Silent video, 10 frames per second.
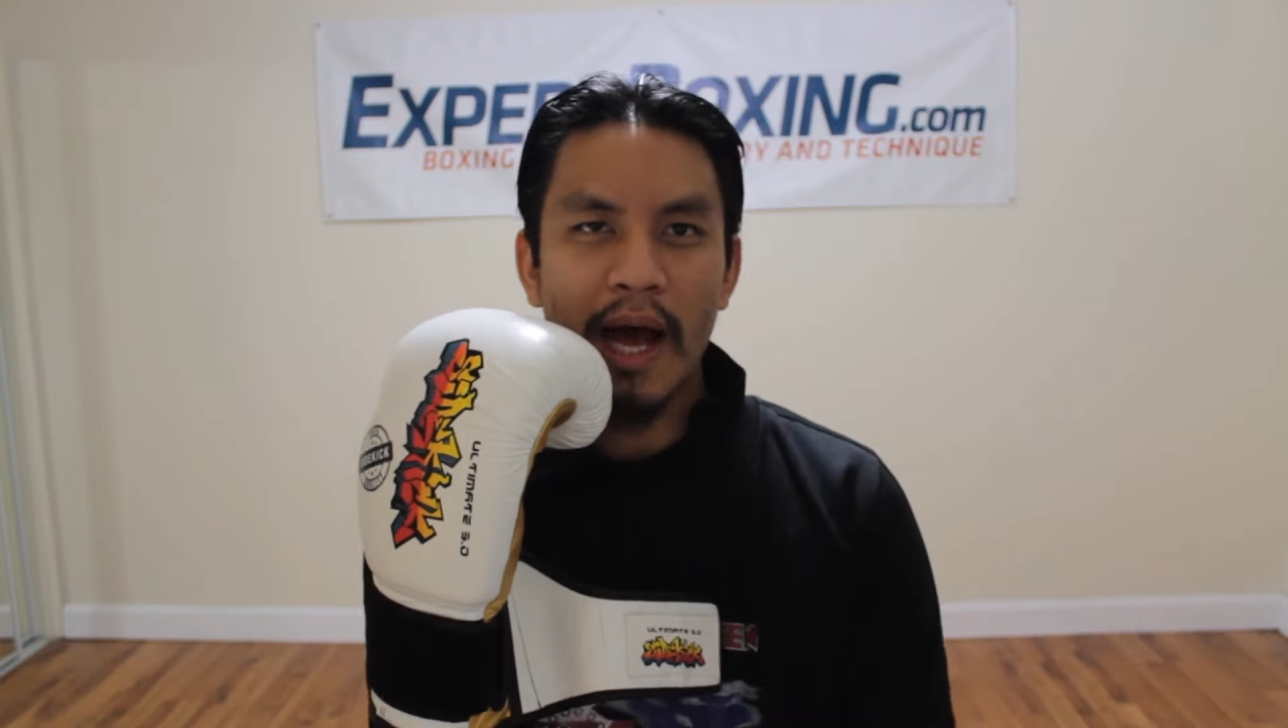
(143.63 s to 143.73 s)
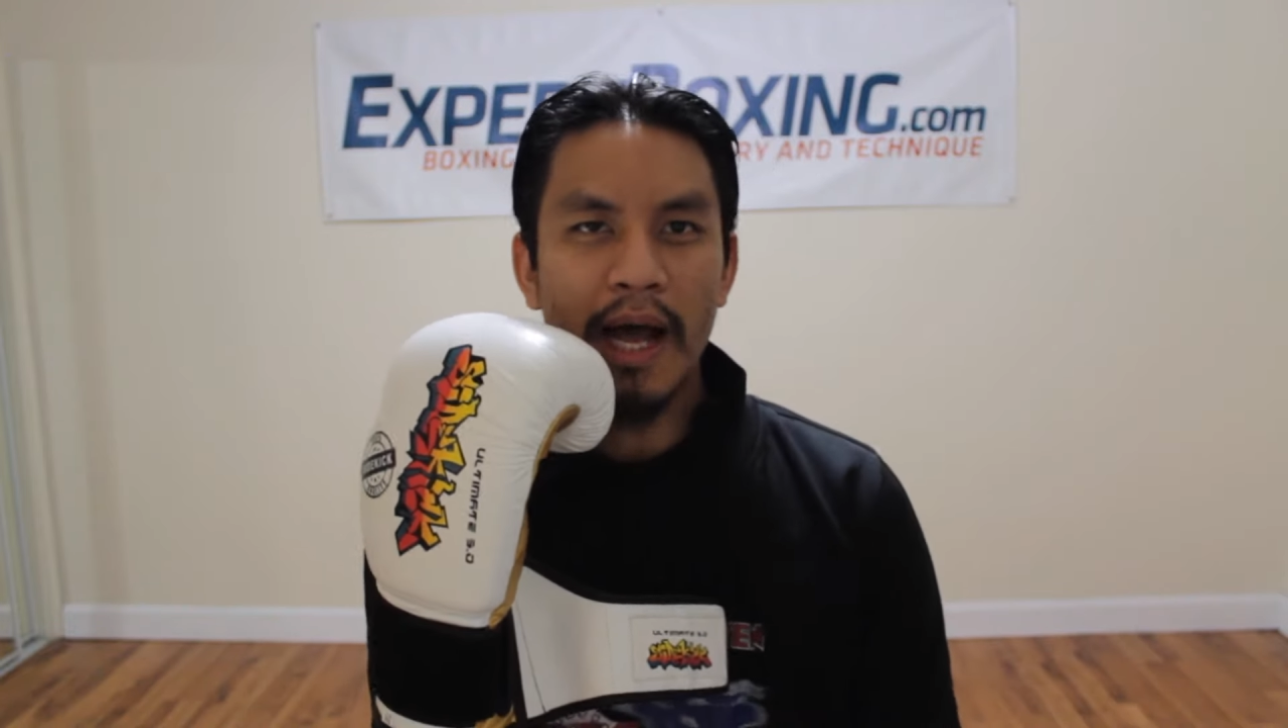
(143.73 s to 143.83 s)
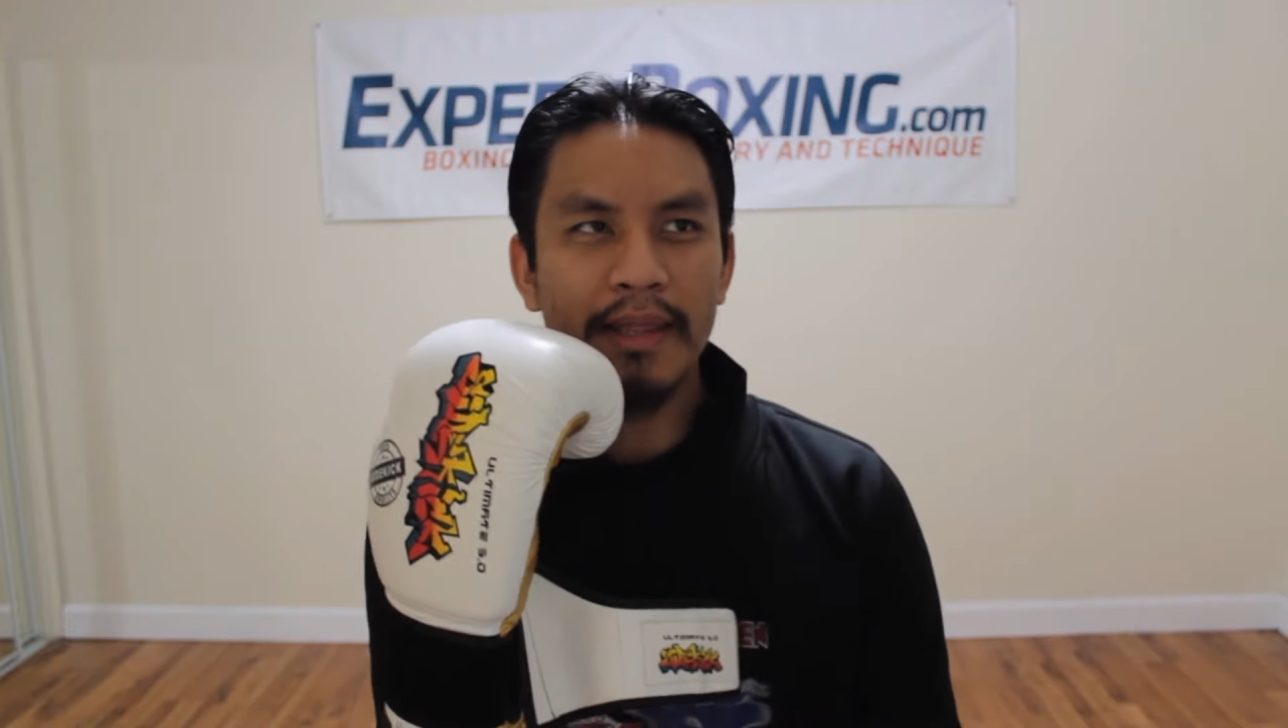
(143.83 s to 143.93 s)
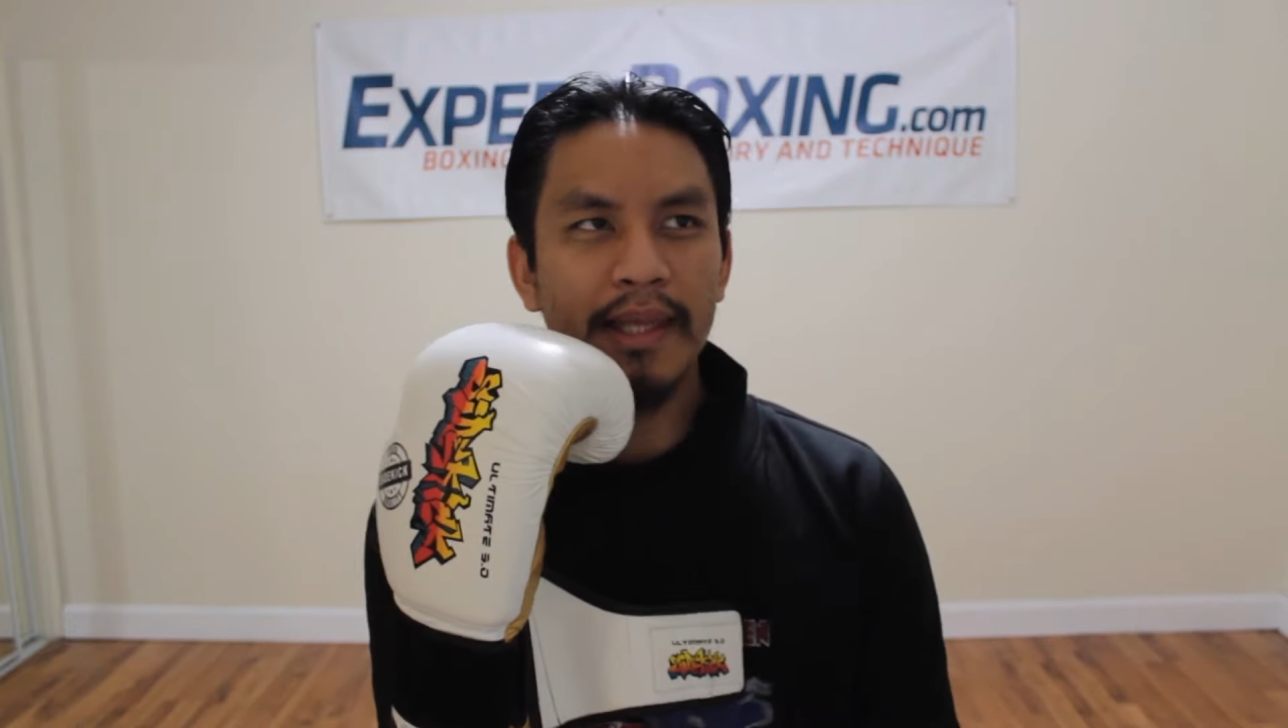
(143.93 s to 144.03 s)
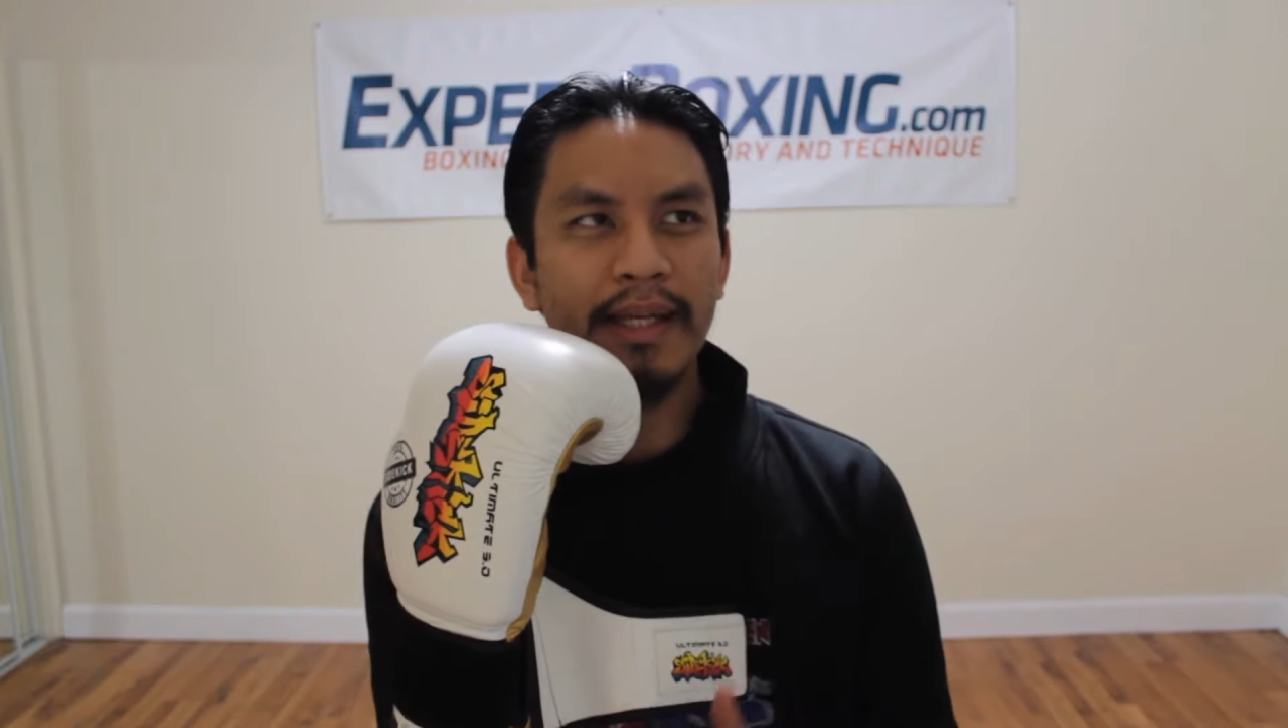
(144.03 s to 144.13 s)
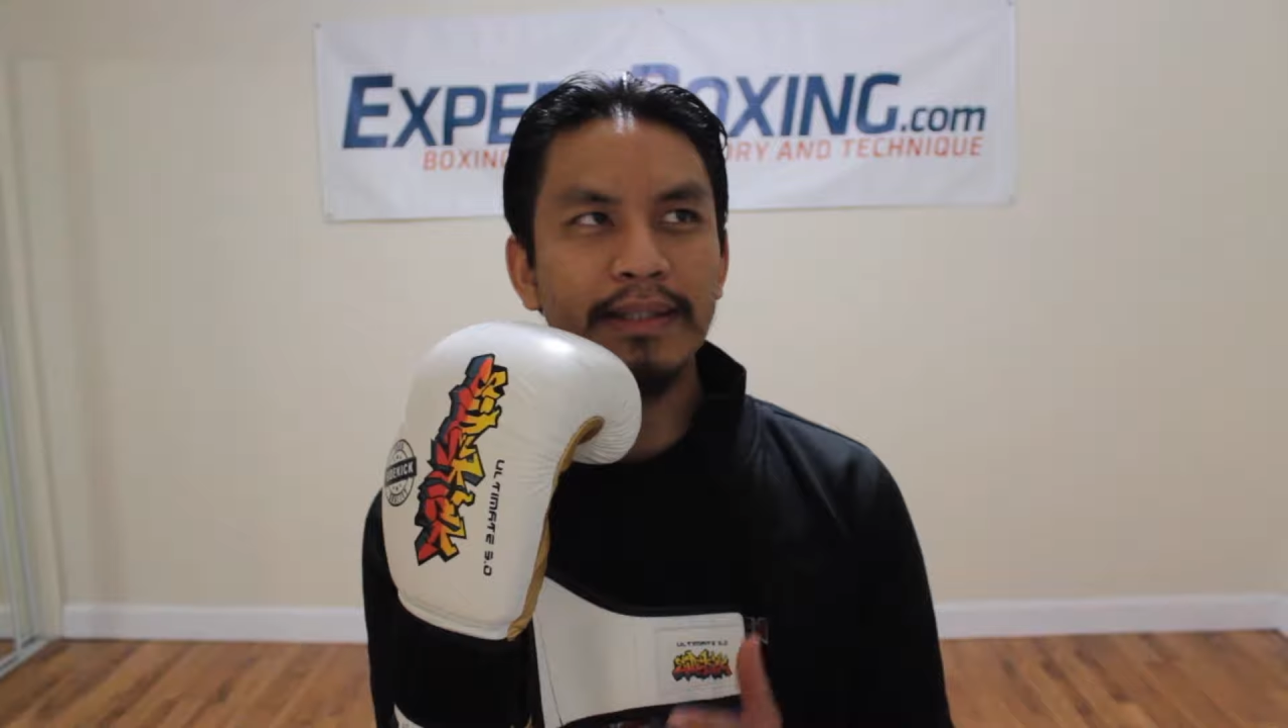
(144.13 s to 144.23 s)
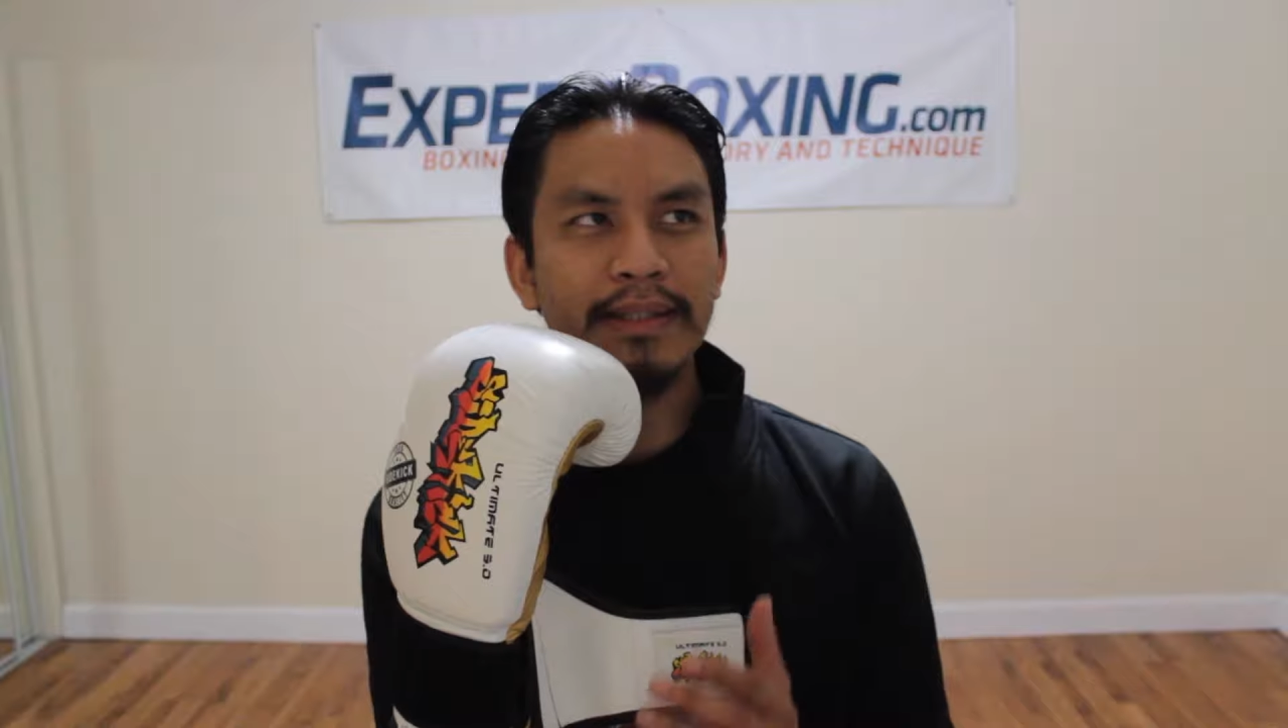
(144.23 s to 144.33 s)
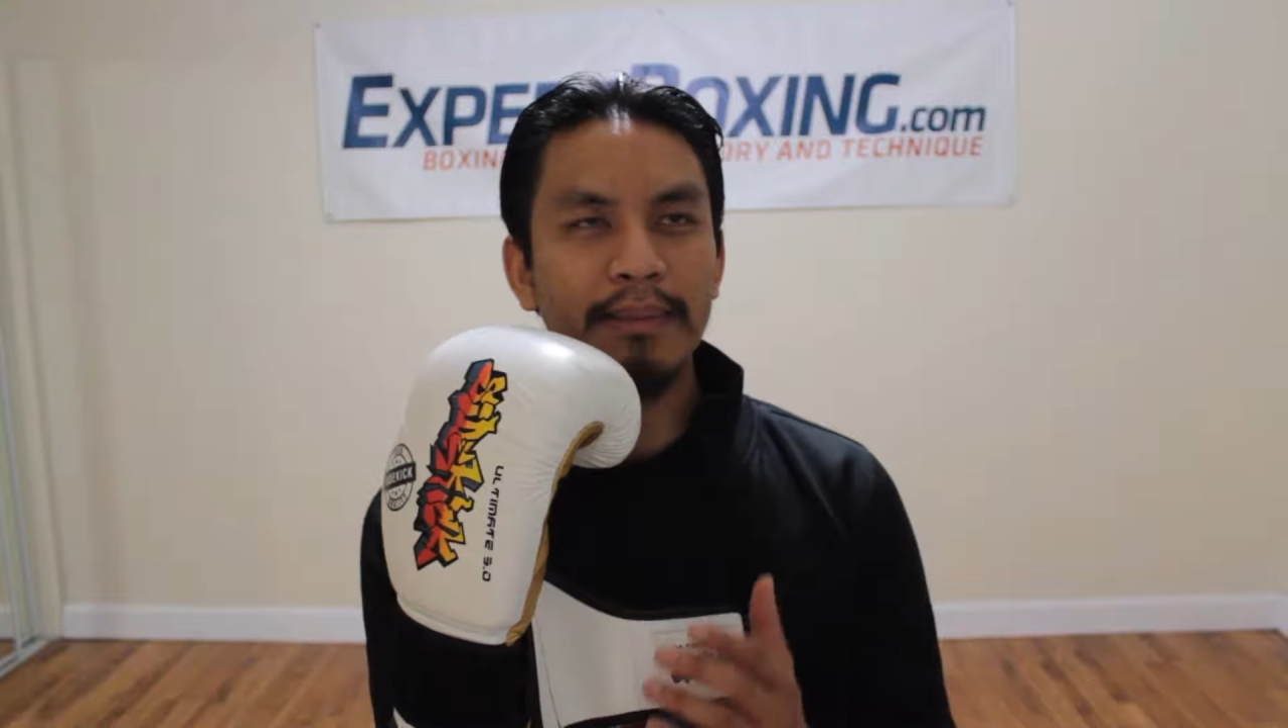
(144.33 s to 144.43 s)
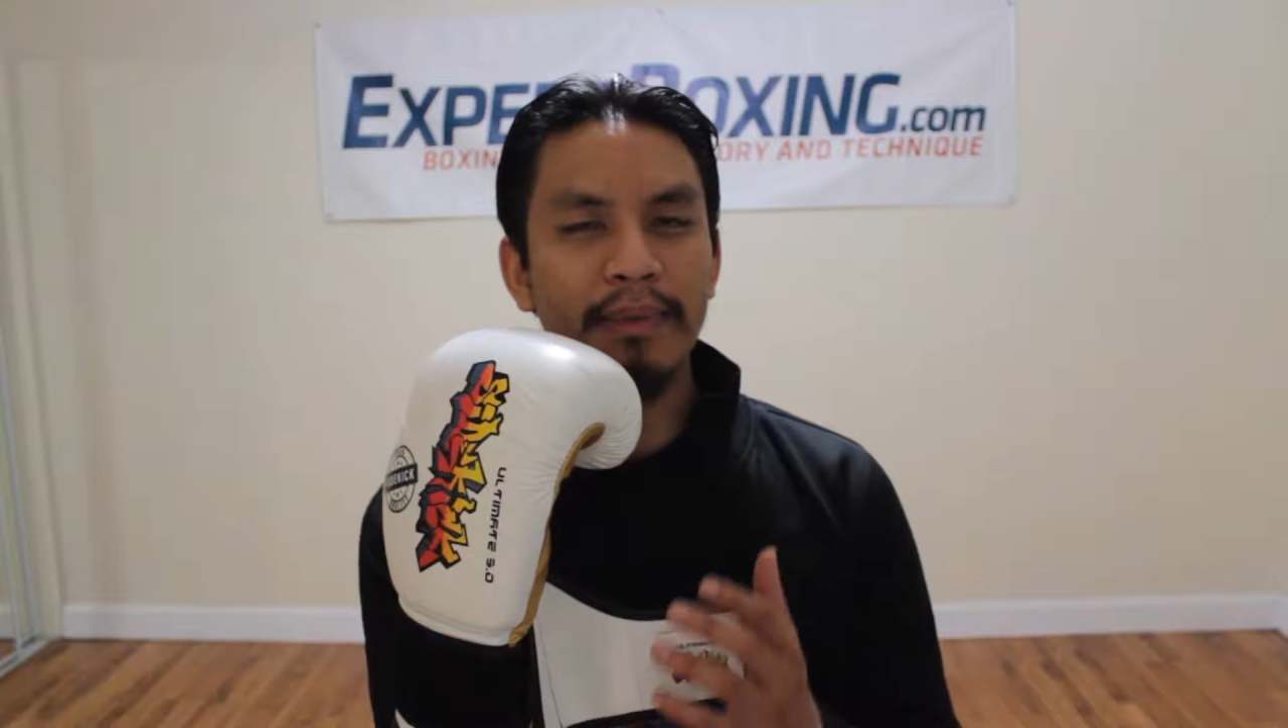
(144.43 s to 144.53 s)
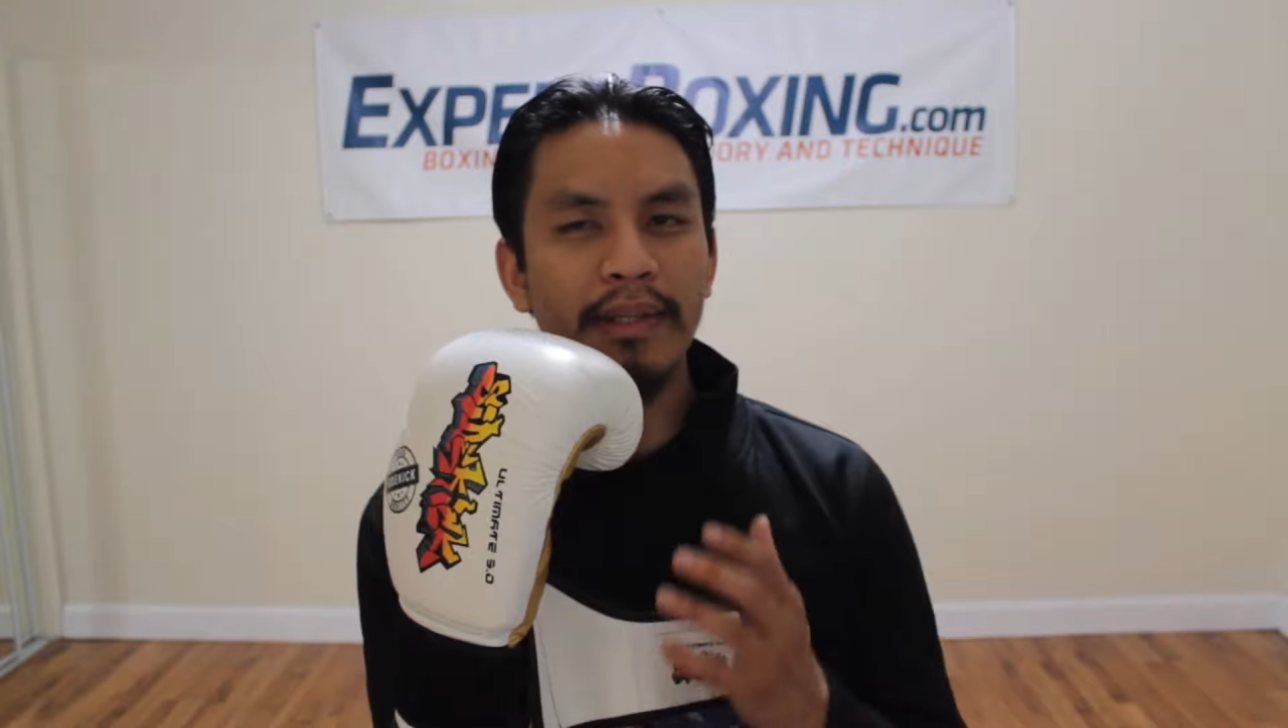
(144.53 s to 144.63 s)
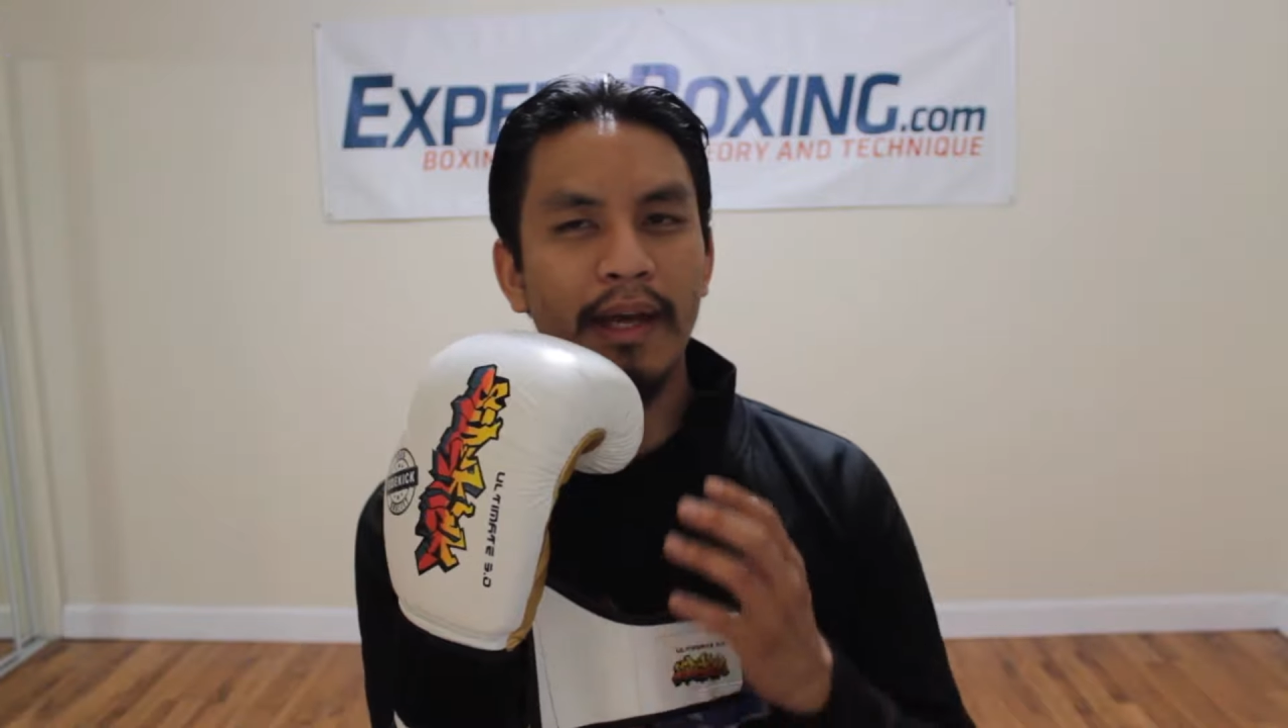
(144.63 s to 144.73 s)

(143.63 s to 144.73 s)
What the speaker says: I think it's something